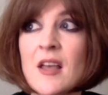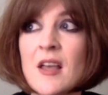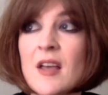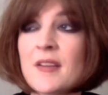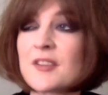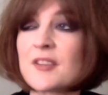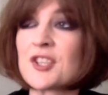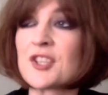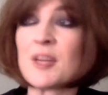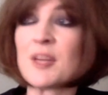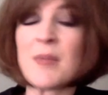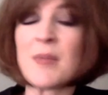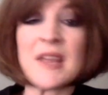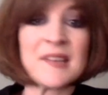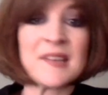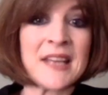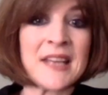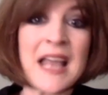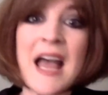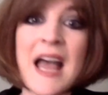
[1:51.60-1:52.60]
such an
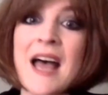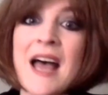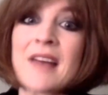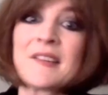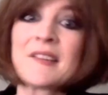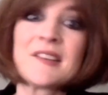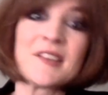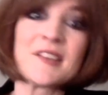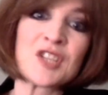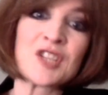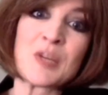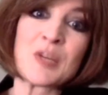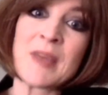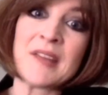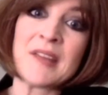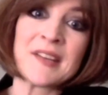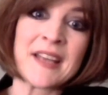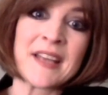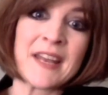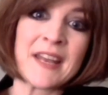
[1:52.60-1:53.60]
amazing cast, such an
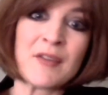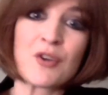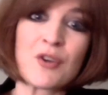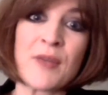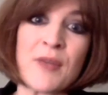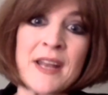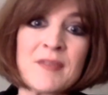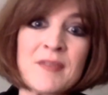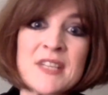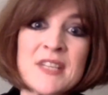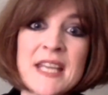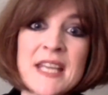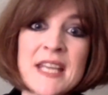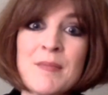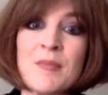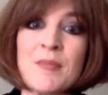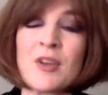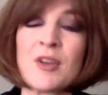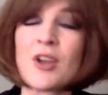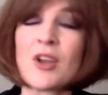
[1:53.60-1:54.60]
amazing kind of creative
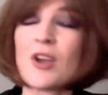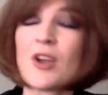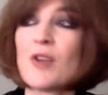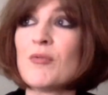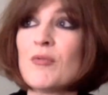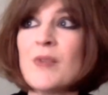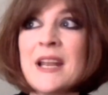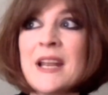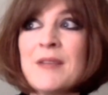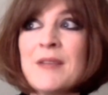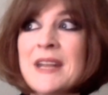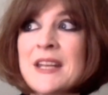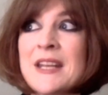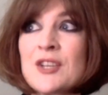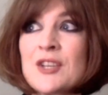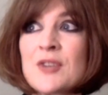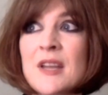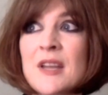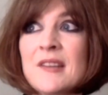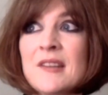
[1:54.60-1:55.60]
team, really, really
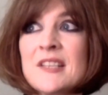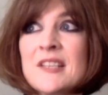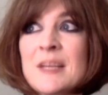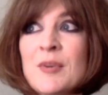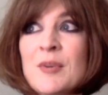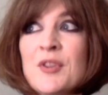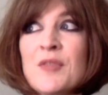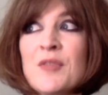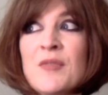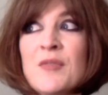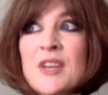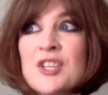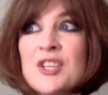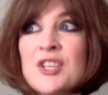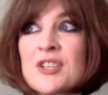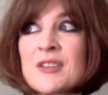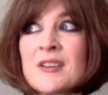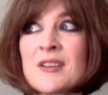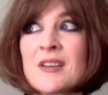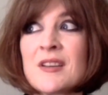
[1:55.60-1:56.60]
interested about the
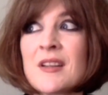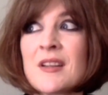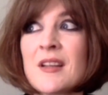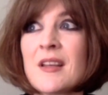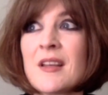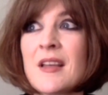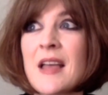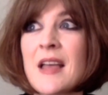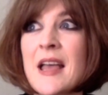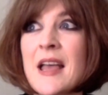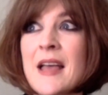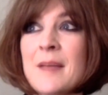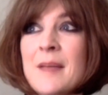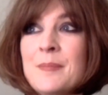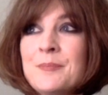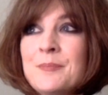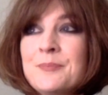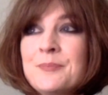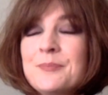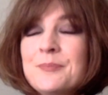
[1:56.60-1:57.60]
vision that
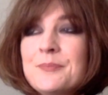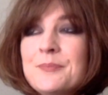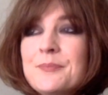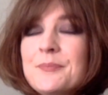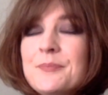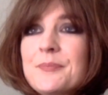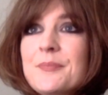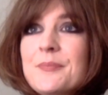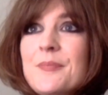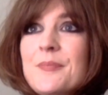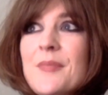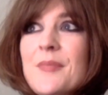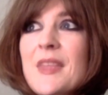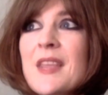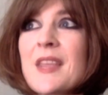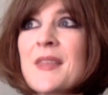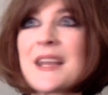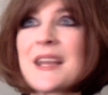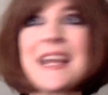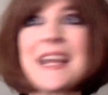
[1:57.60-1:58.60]
kind
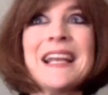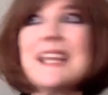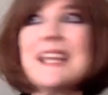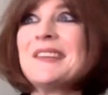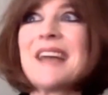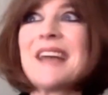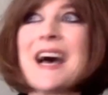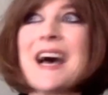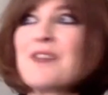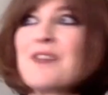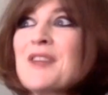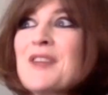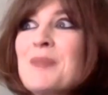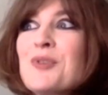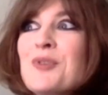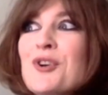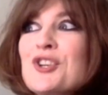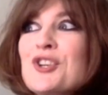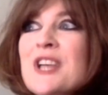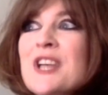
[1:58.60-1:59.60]
of Lisa had for that
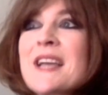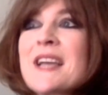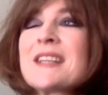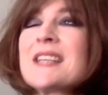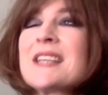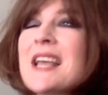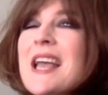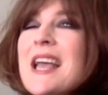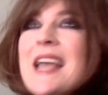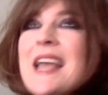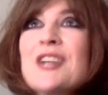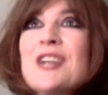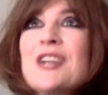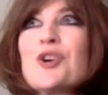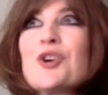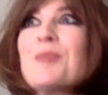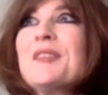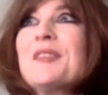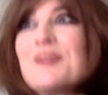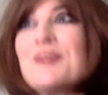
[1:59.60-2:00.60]
project in
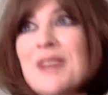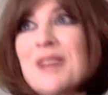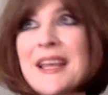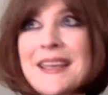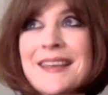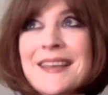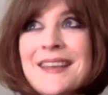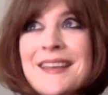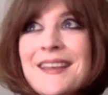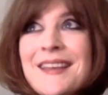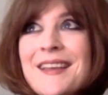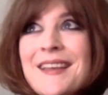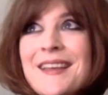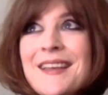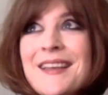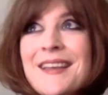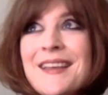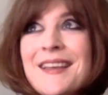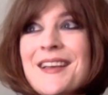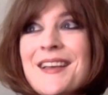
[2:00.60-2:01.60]
terms of like,
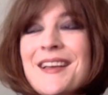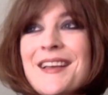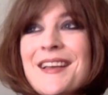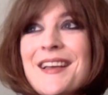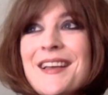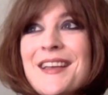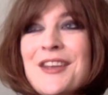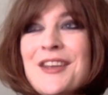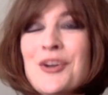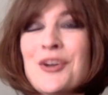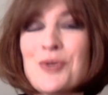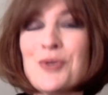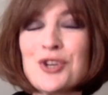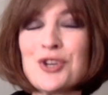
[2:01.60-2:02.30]
a